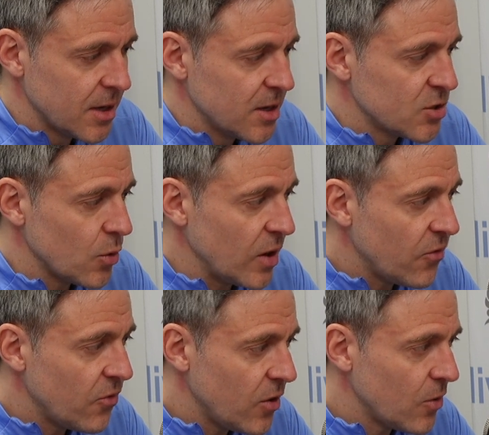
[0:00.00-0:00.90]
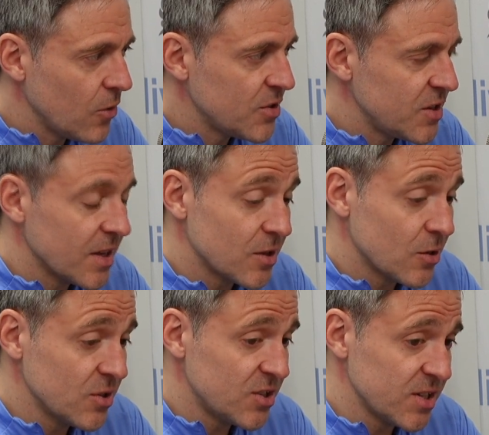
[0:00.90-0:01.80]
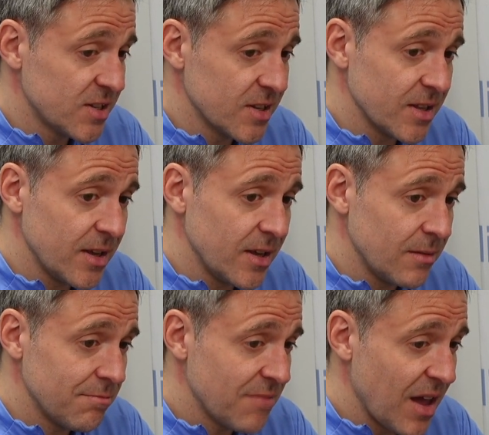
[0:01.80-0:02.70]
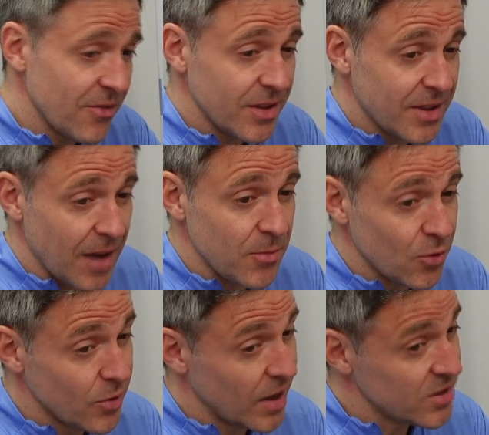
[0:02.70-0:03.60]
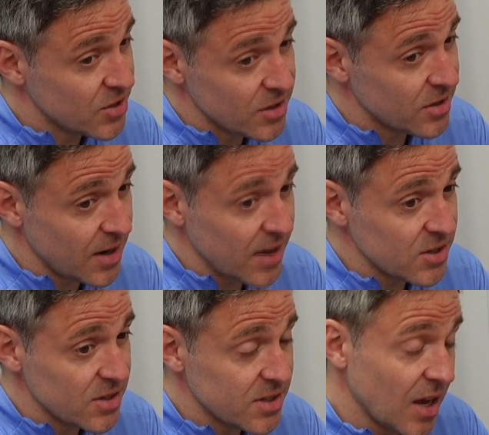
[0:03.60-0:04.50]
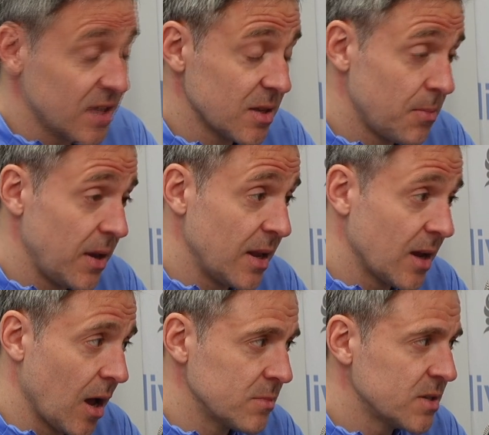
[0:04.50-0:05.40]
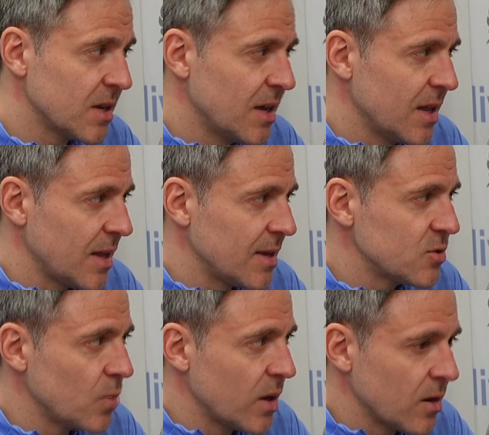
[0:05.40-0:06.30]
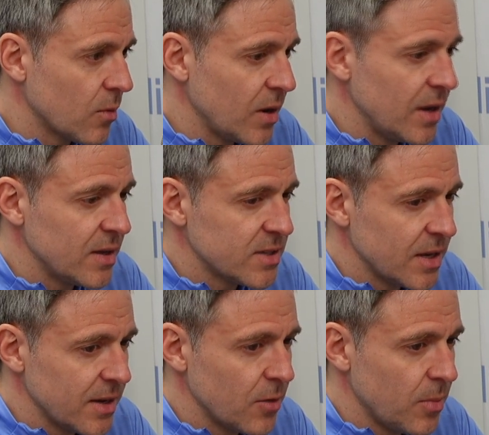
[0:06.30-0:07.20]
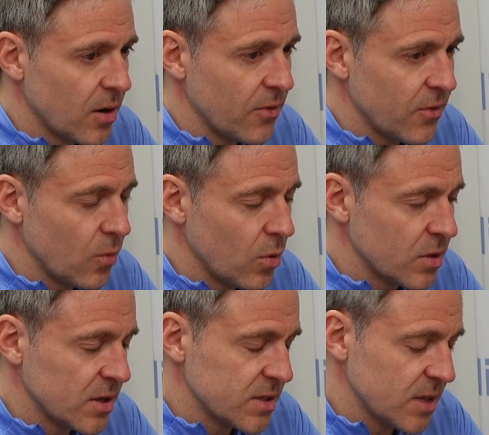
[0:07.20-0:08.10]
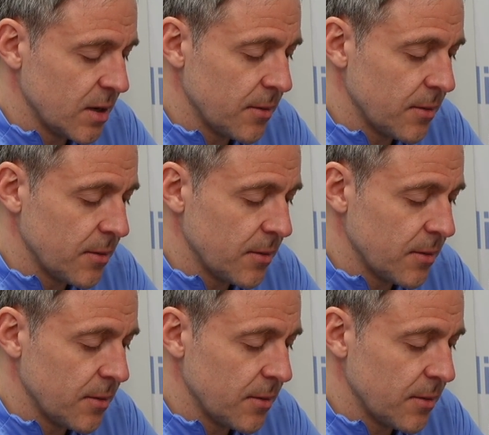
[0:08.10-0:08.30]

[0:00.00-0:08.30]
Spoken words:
So if you see that consistently, every time you do that certain exercise, the pain comes, that's when really it's a little bit of a warning sign.